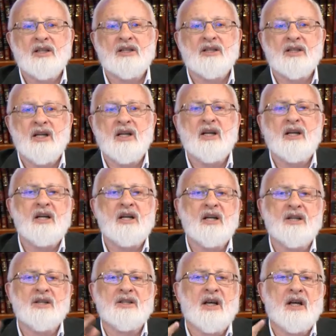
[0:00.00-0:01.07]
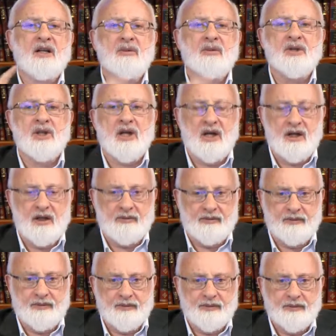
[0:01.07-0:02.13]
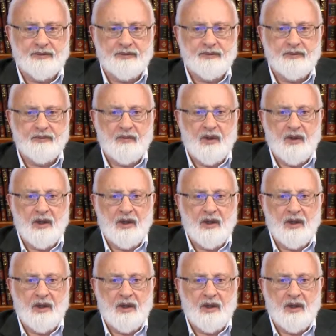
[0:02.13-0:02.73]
all the processes that we later uh,